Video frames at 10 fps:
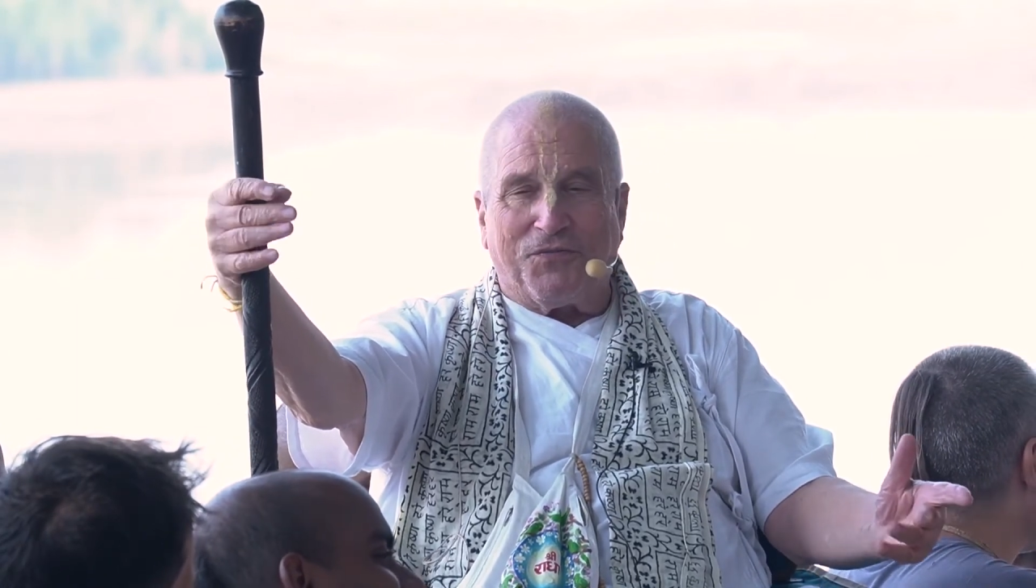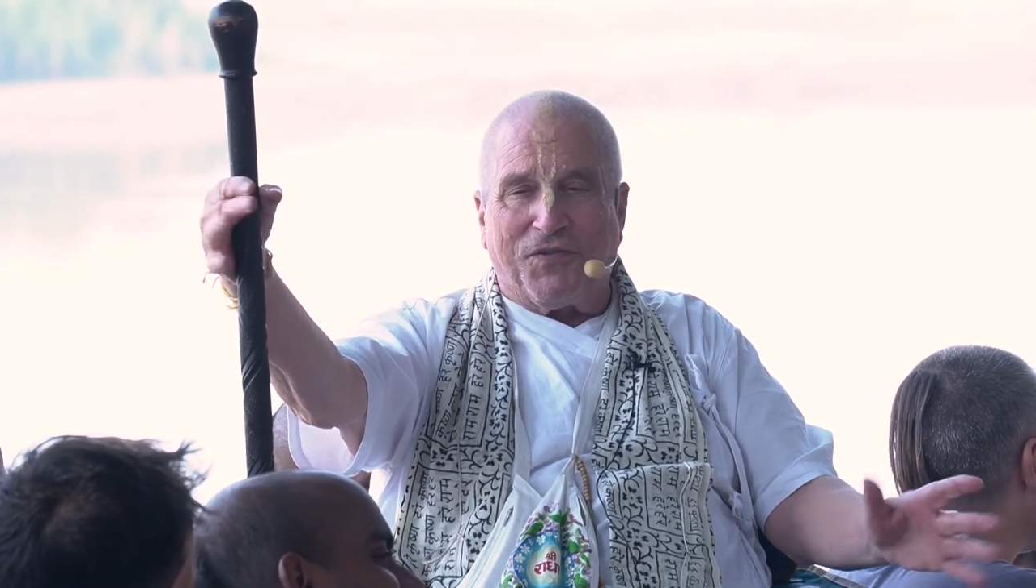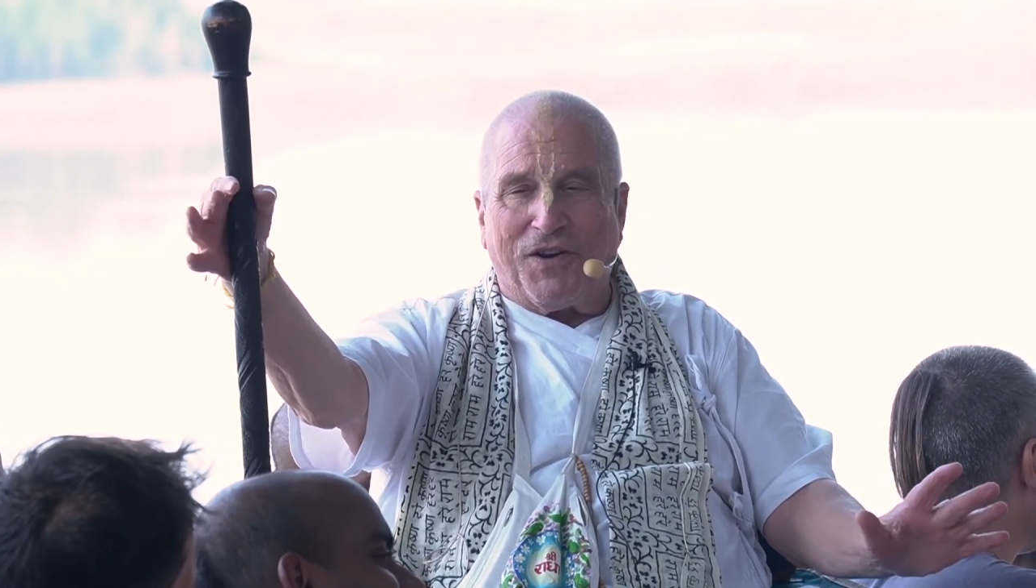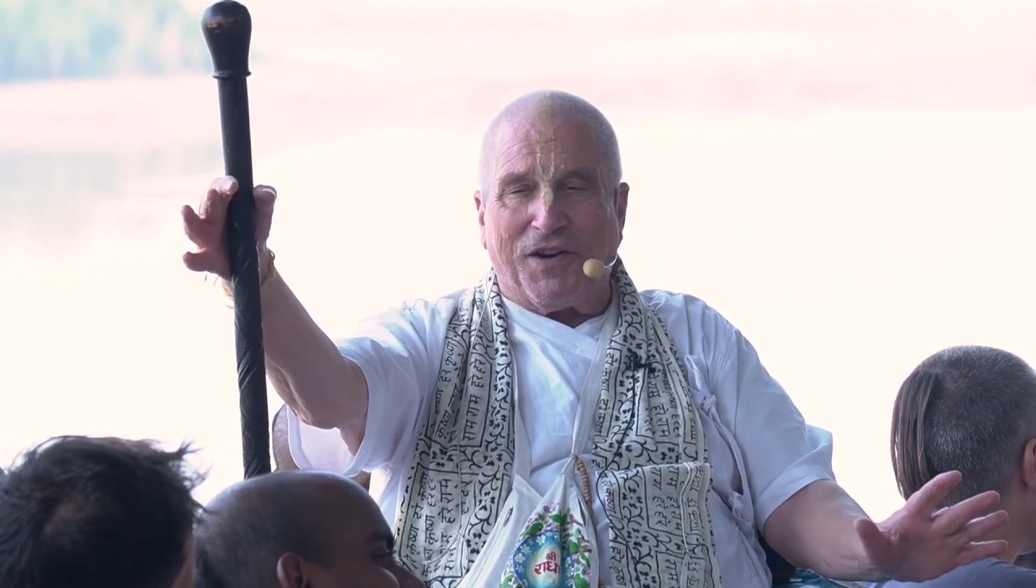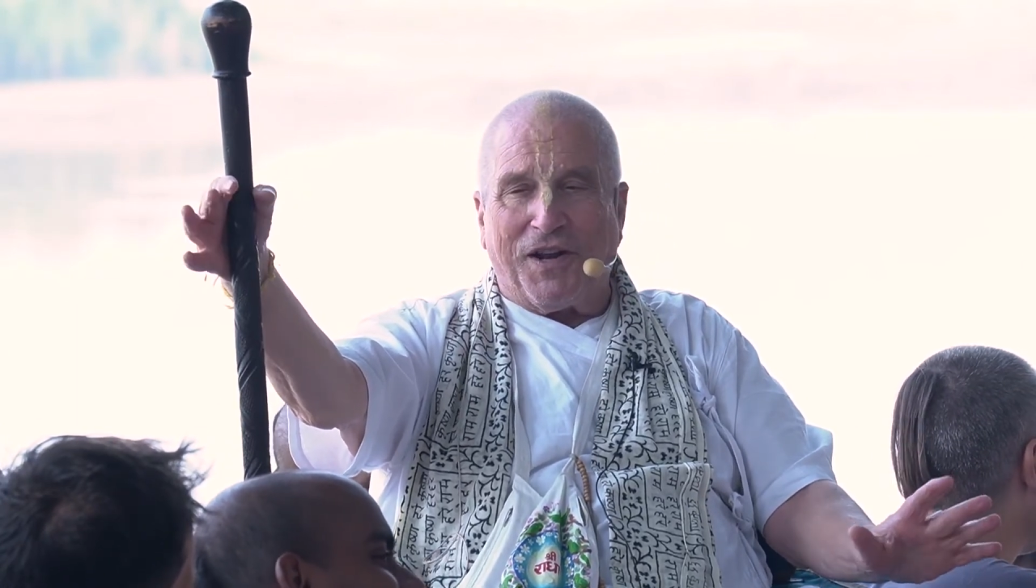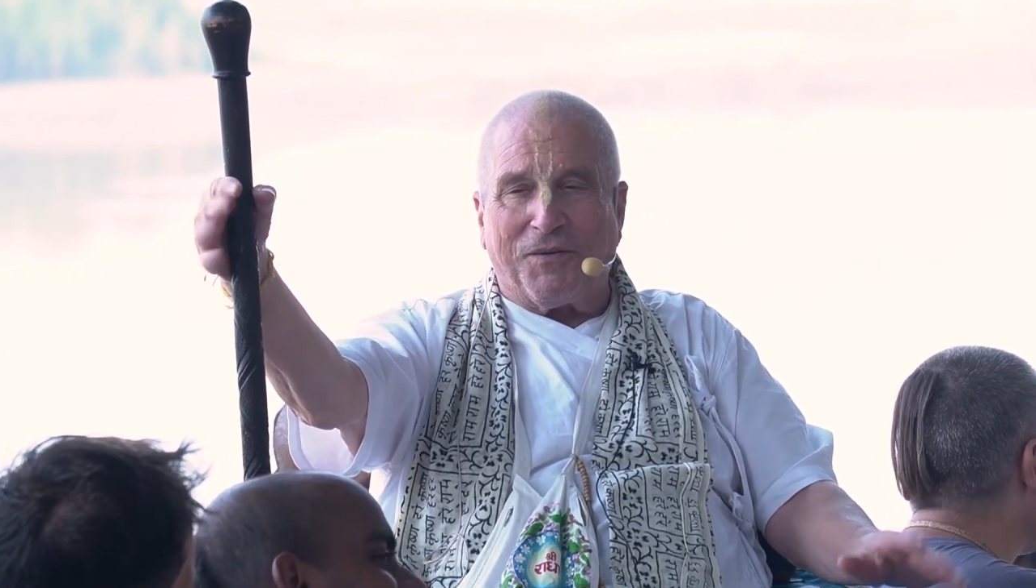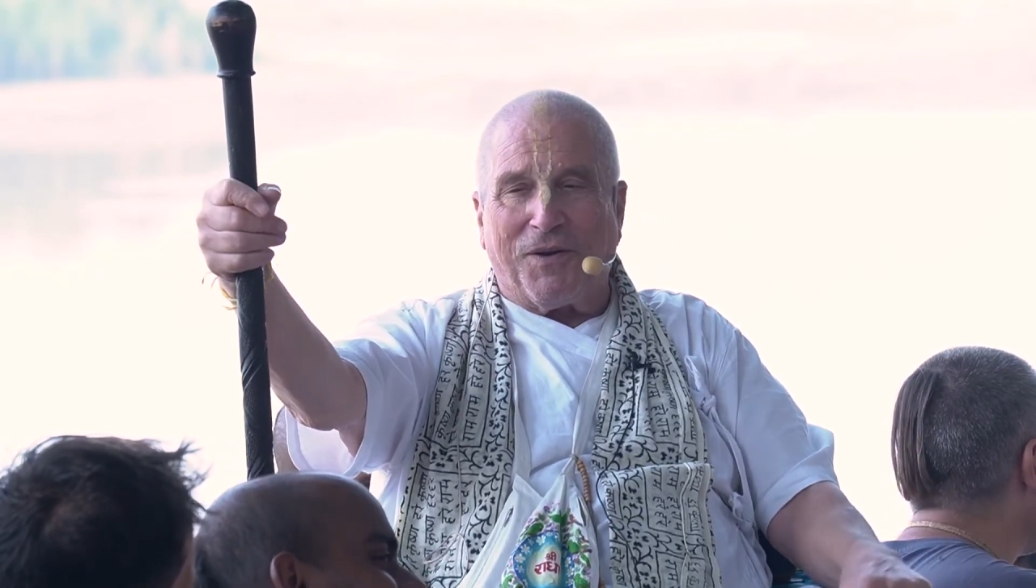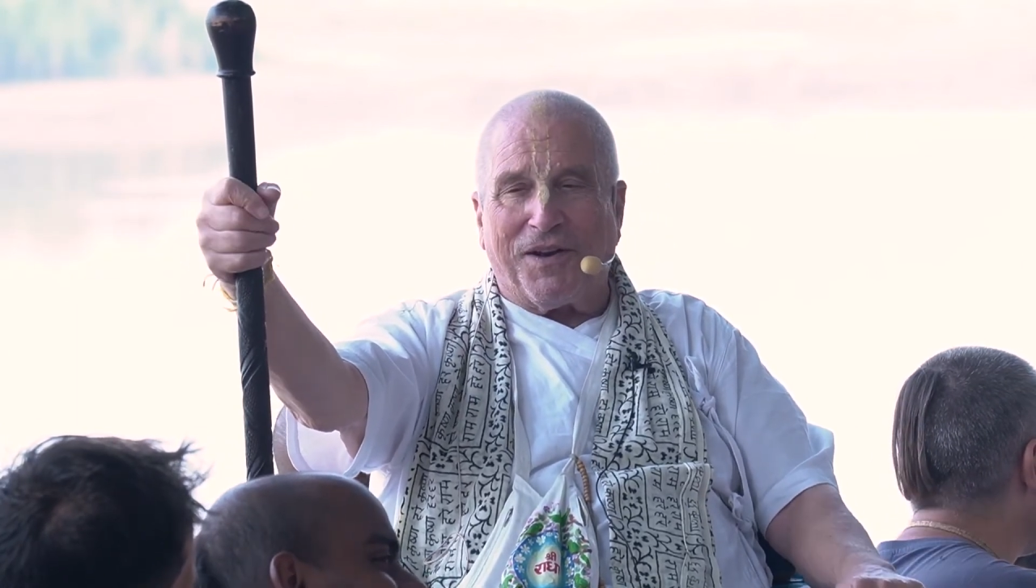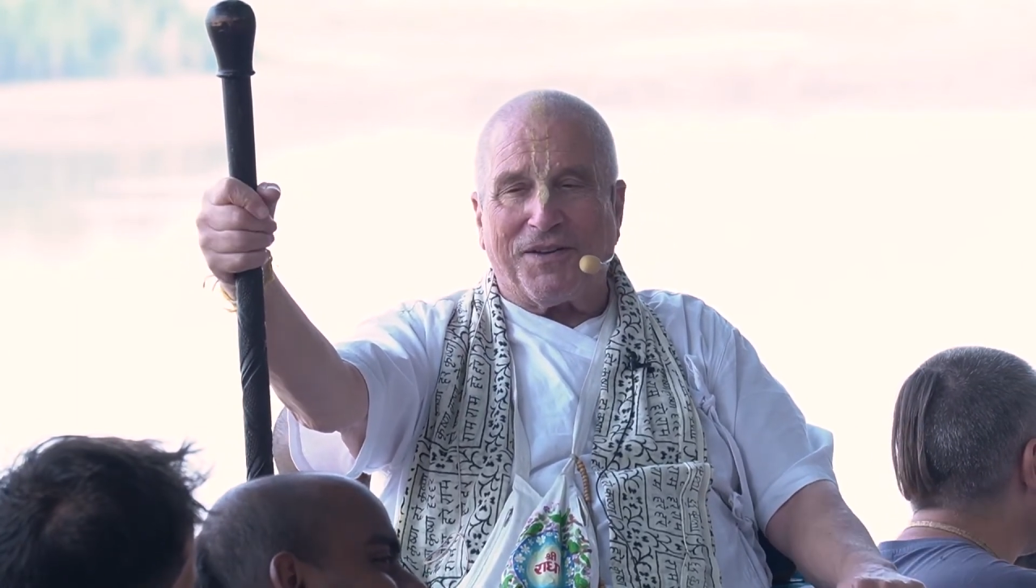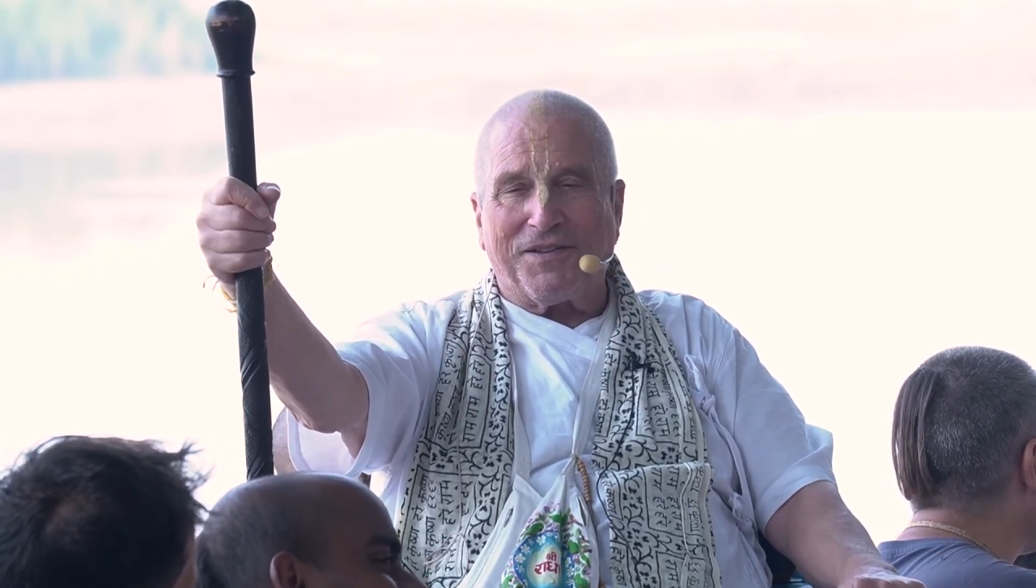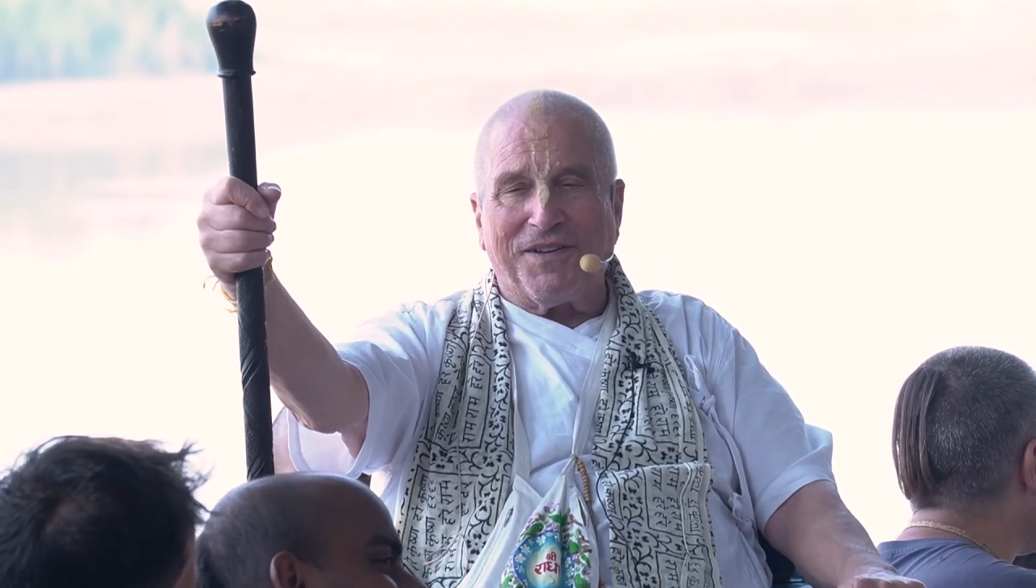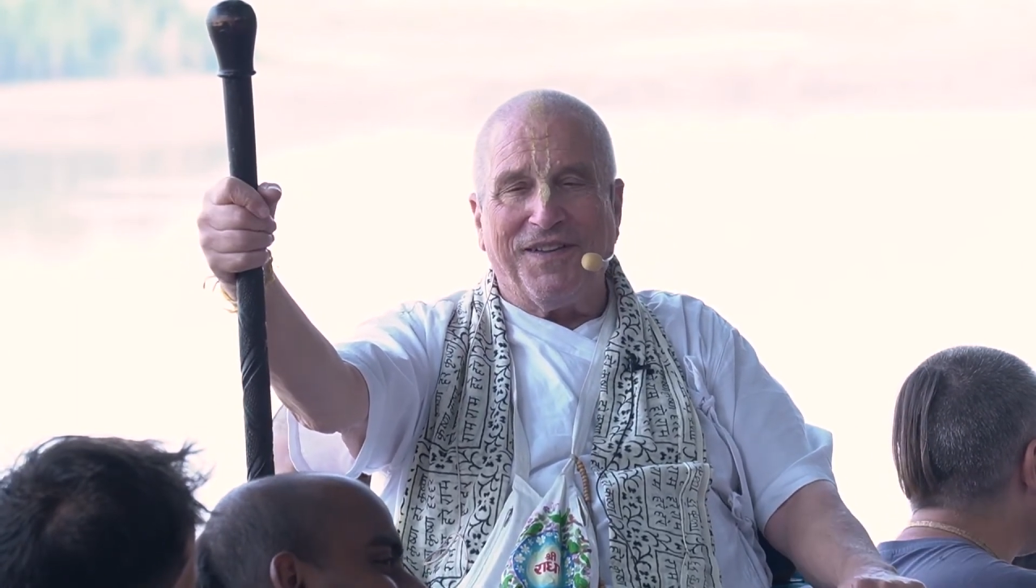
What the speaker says: Fahrenheit was.